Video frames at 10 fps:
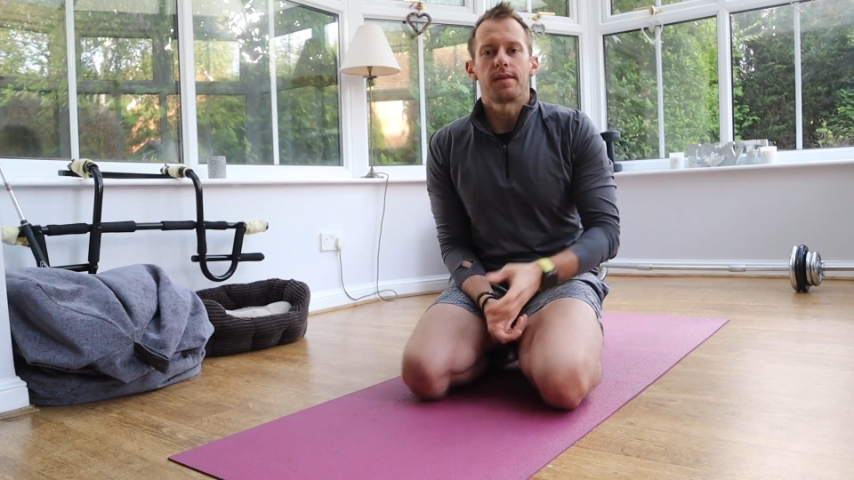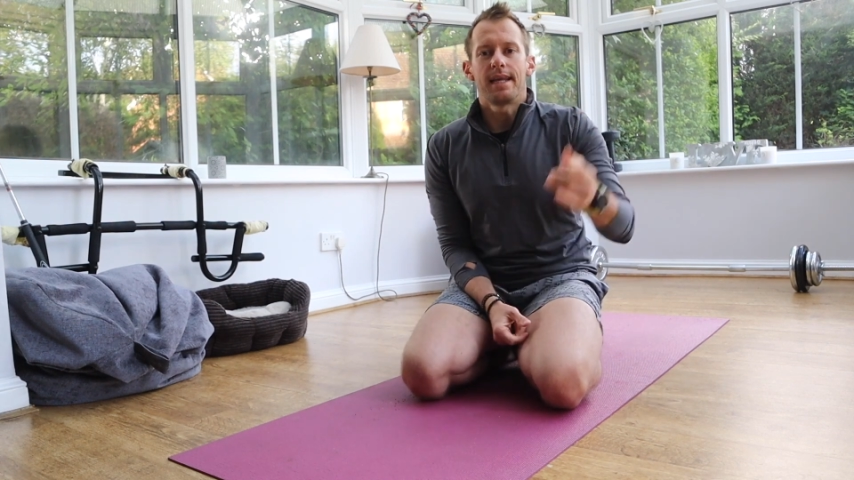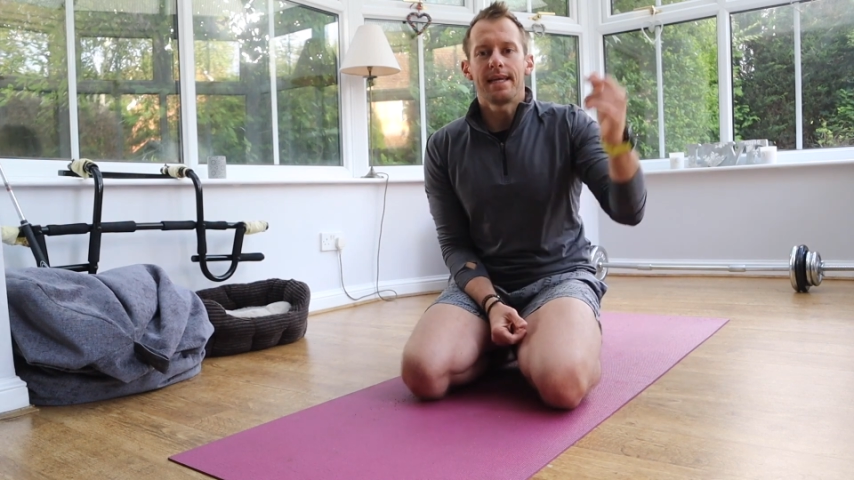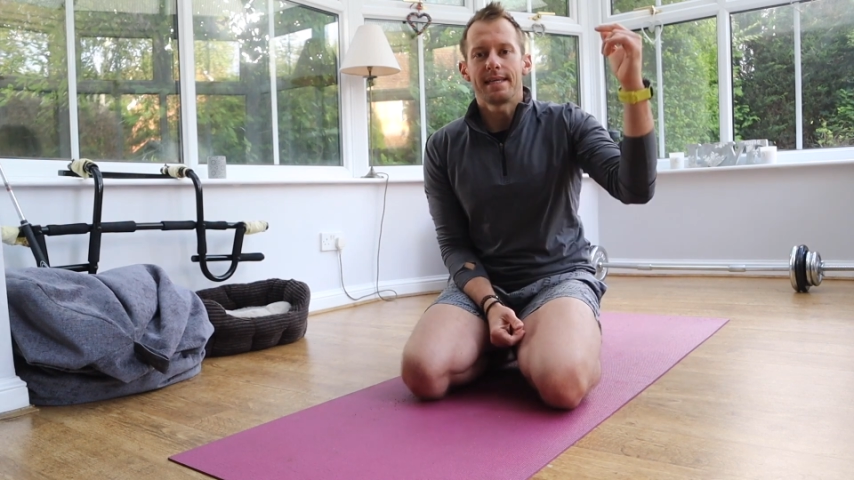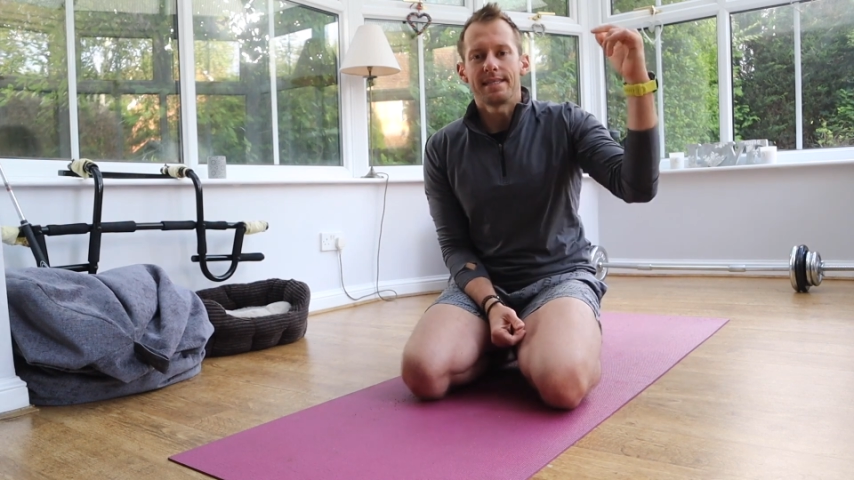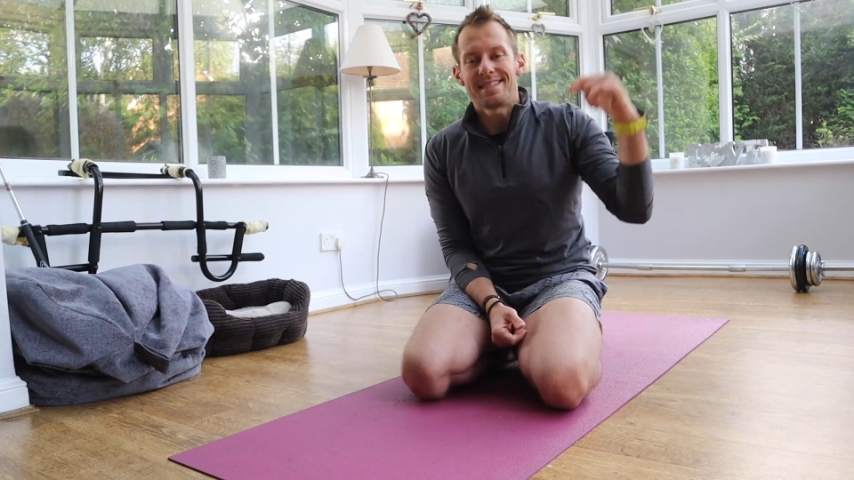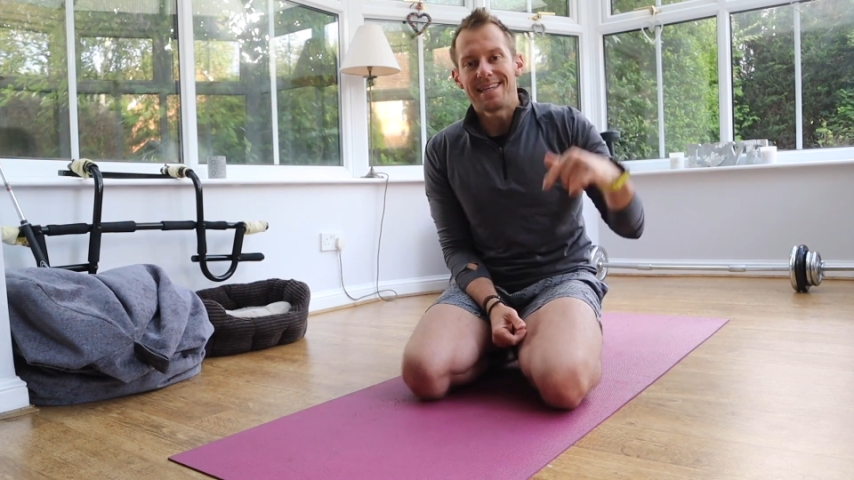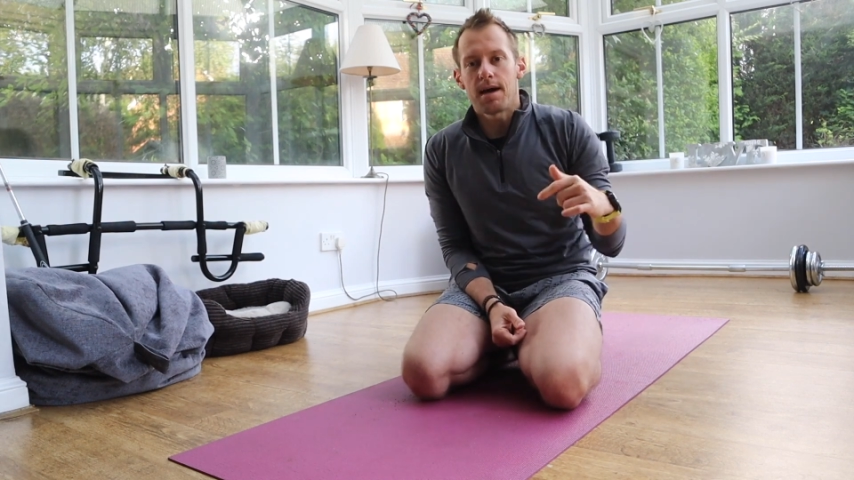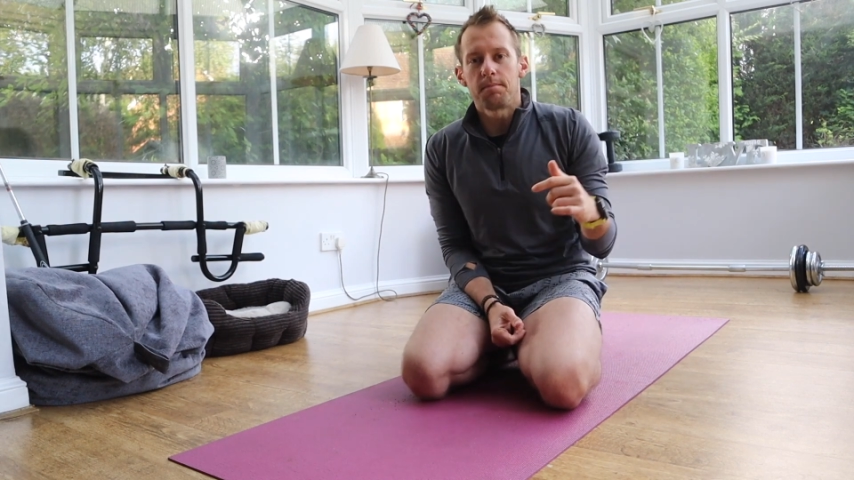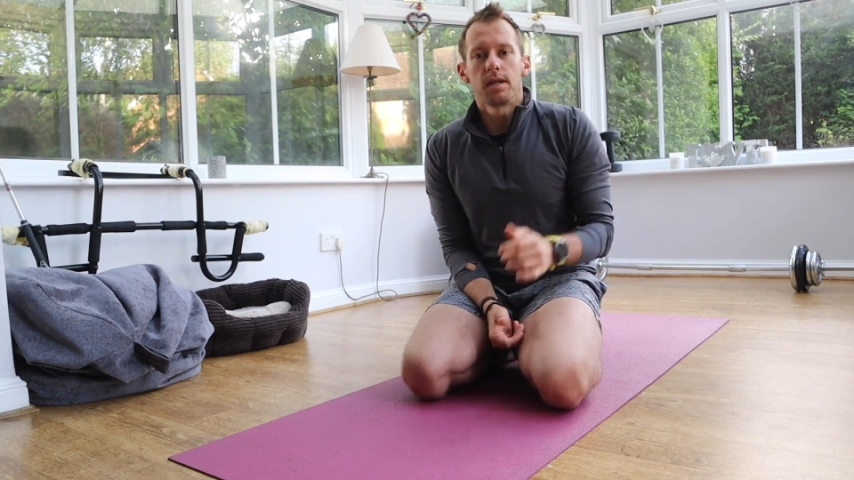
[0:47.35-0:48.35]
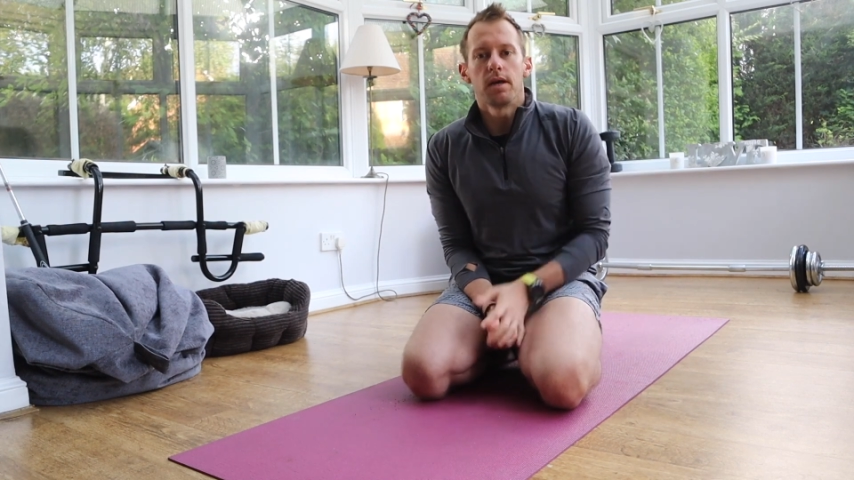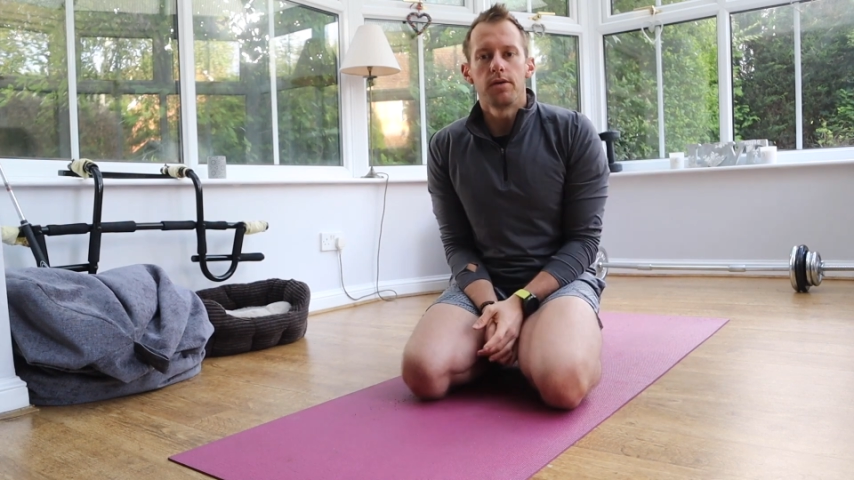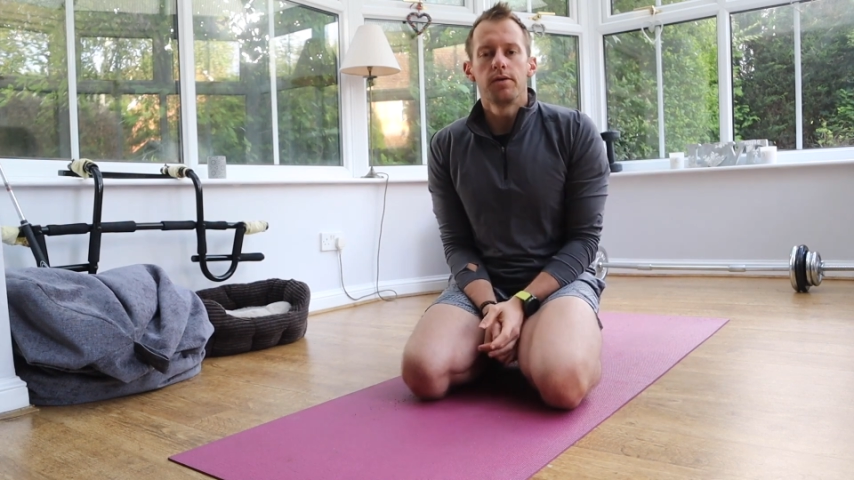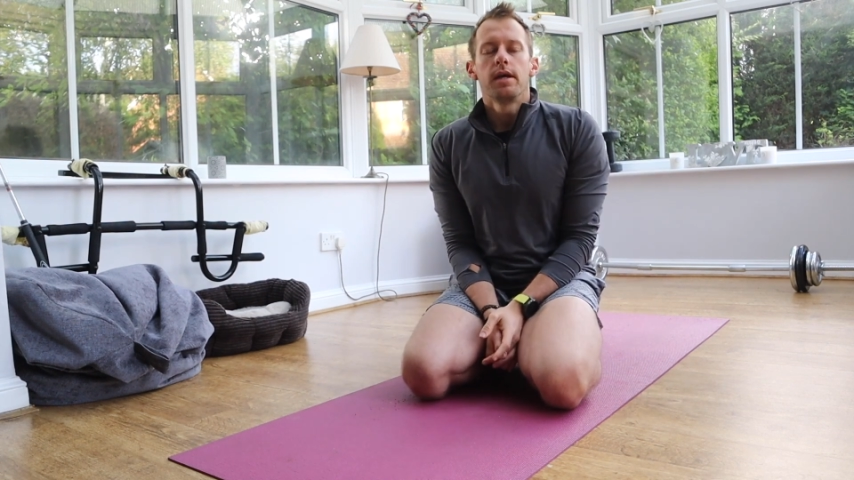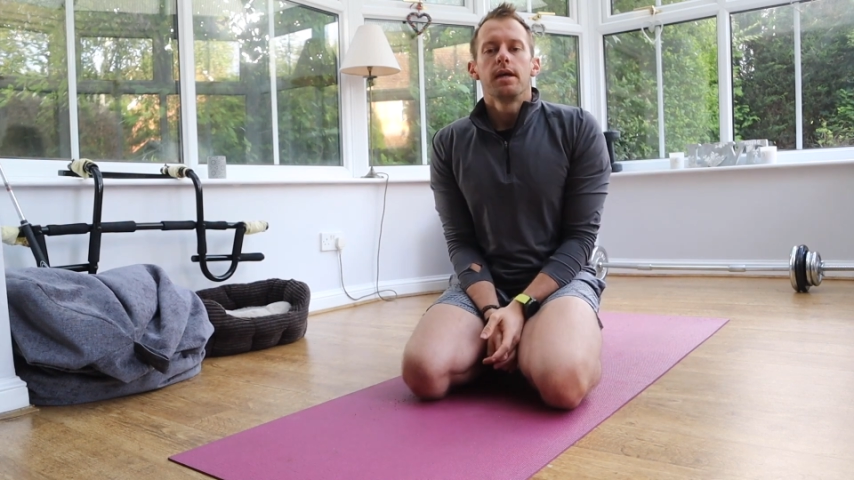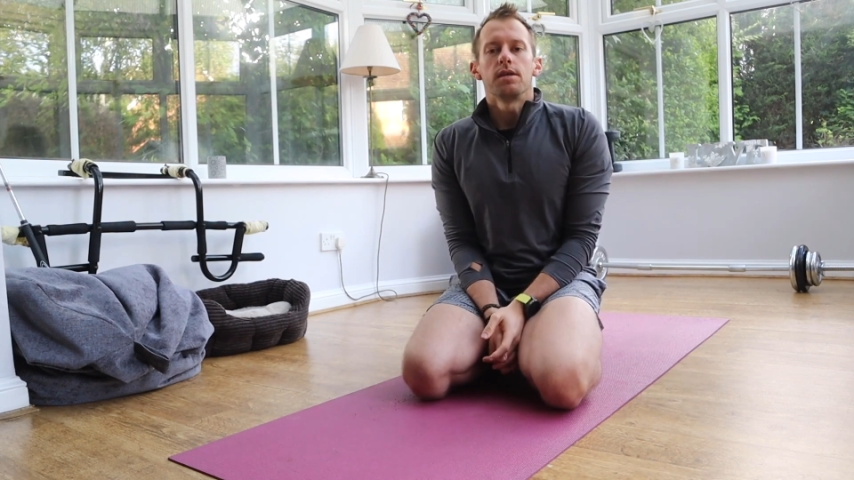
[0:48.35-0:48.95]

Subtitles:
The link is down below.